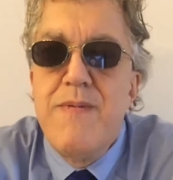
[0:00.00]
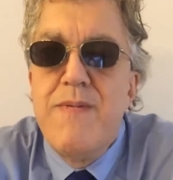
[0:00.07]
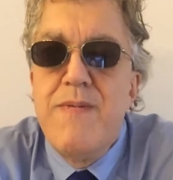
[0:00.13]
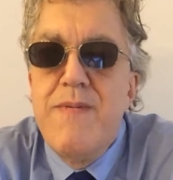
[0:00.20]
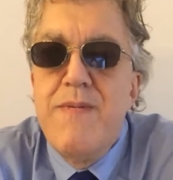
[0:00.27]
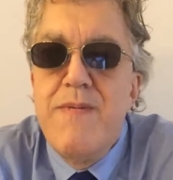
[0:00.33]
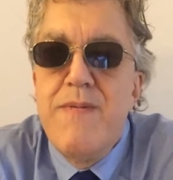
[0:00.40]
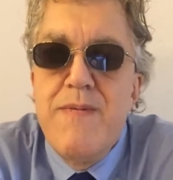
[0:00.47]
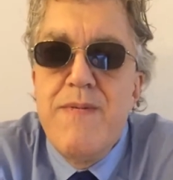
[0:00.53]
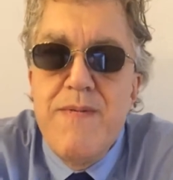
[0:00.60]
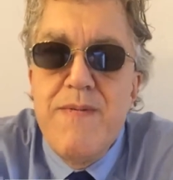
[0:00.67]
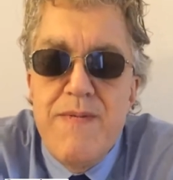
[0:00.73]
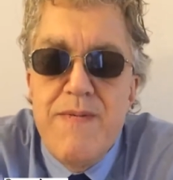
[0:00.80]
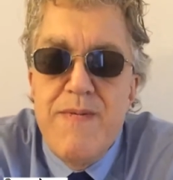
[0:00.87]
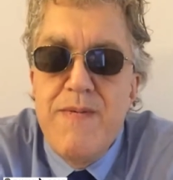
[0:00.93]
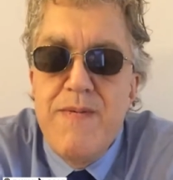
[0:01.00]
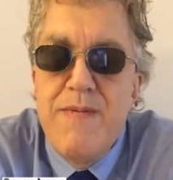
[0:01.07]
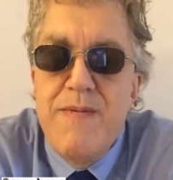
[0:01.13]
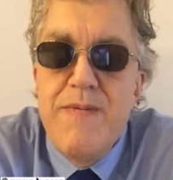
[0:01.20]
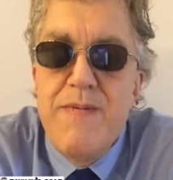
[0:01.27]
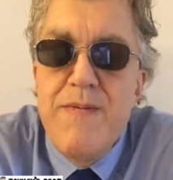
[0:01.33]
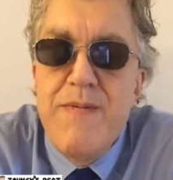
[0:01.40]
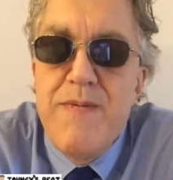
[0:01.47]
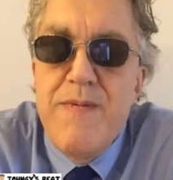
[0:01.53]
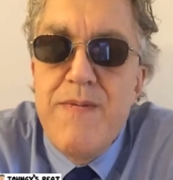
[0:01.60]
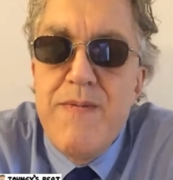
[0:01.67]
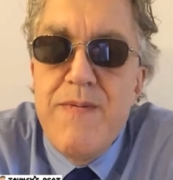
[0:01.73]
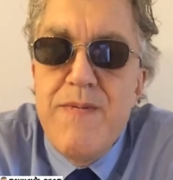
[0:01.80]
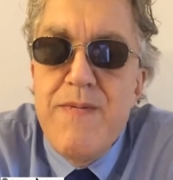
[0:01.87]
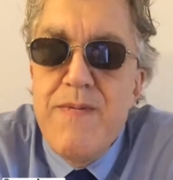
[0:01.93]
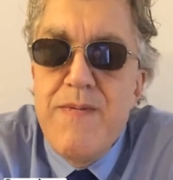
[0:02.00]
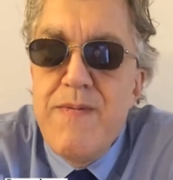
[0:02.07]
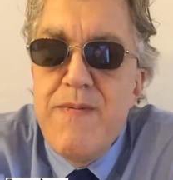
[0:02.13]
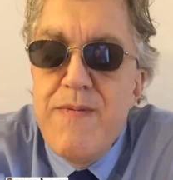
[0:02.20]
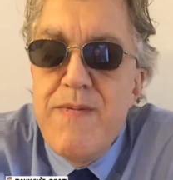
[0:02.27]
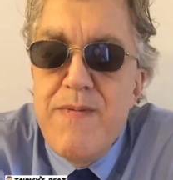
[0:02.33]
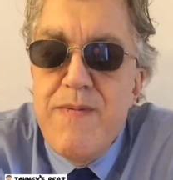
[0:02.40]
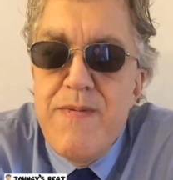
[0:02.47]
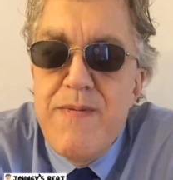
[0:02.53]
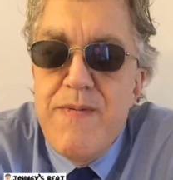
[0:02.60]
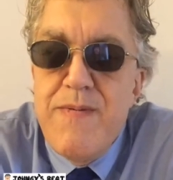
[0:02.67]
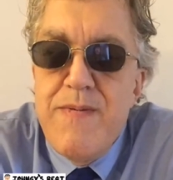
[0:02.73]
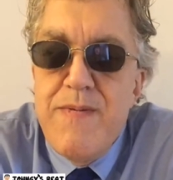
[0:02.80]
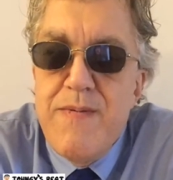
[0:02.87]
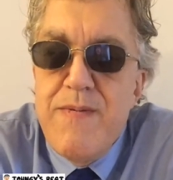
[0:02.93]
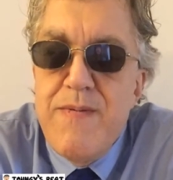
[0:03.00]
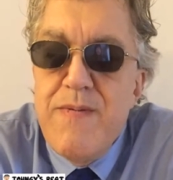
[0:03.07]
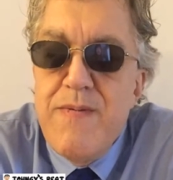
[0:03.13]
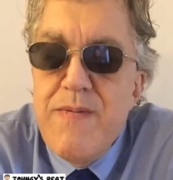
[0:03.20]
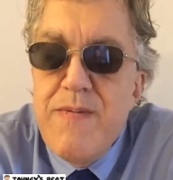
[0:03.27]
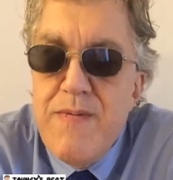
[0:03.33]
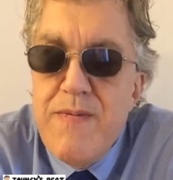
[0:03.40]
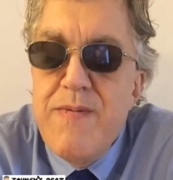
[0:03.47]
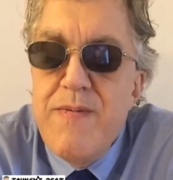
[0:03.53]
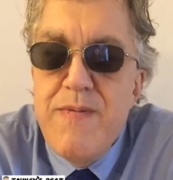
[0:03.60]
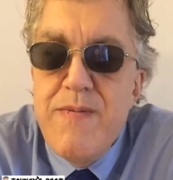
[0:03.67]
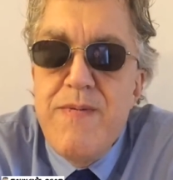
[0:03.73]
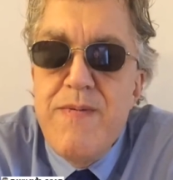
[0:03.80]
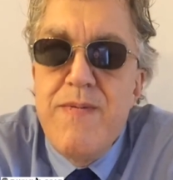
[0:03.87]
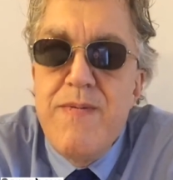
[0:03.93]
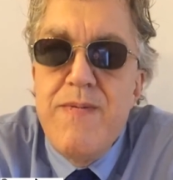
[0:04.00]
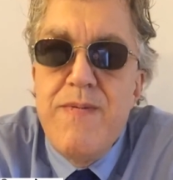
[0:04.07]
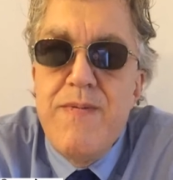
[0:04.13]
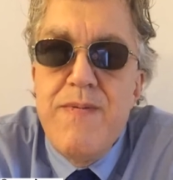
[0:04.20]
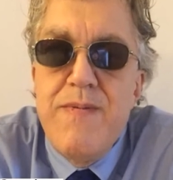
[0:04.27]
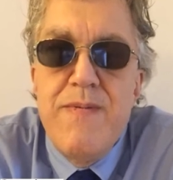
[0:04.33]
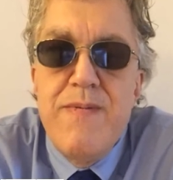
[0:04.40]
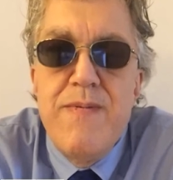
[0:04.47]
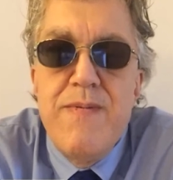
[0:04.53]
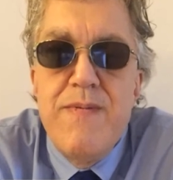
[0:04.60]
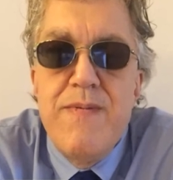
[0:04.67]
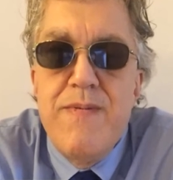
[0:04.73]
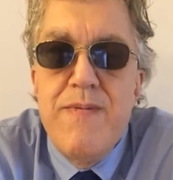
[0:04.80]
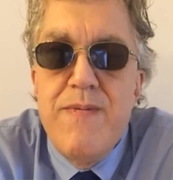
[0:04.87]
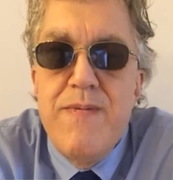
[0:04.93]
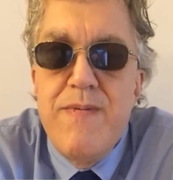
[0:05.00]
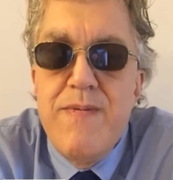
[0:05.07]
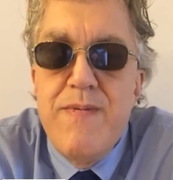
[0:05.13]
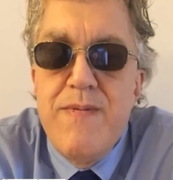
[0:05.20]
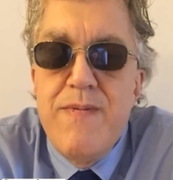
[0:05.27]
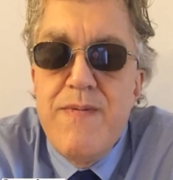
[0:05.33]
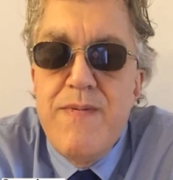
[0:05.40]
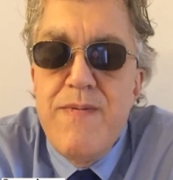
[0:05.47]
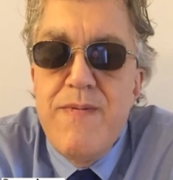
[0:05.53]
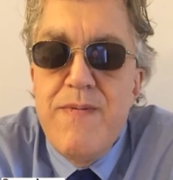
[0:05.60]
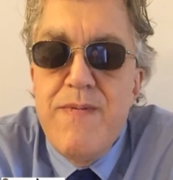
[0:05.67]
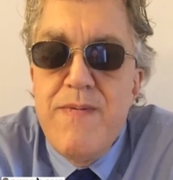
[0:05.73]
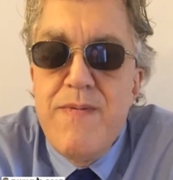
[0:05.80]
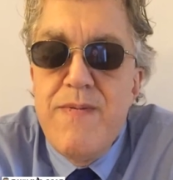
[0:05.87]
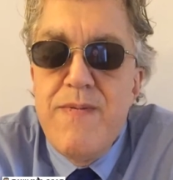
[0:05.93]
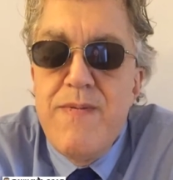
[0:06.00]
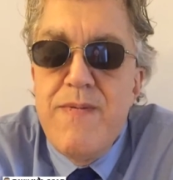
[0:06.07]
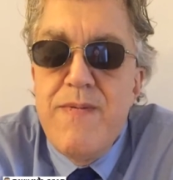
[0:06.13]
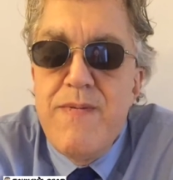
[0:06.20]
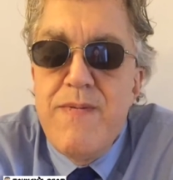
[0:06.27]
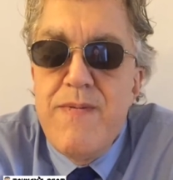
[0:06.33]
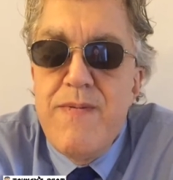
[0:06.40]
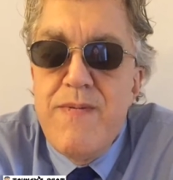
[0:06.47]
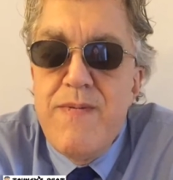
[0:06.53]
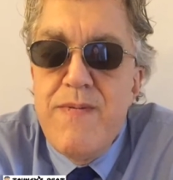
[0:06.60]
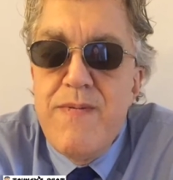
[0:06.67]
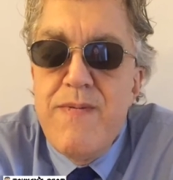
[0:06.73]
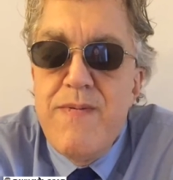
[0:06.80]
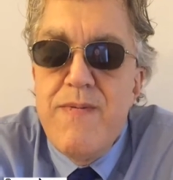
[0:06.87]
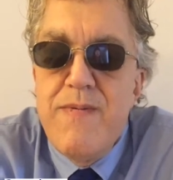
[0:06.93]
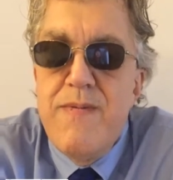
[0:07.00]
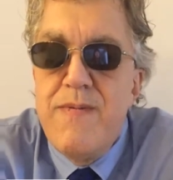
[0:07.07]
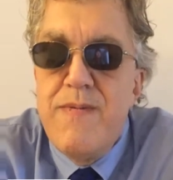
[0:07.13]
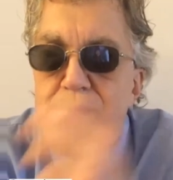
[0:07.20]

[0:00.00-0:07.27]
This person isn't speaking.